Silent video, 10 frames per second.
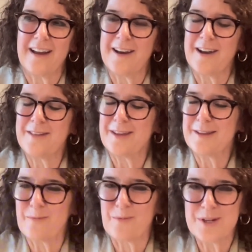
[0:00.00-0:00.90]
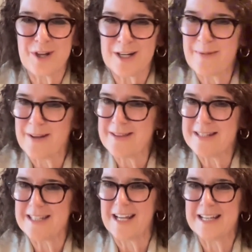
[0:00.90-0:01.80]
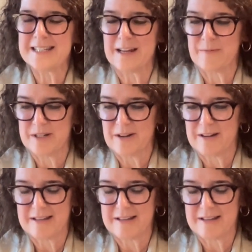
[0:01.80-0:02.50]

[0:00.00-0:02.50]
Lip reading: and I think that we talked about this the last time we talked,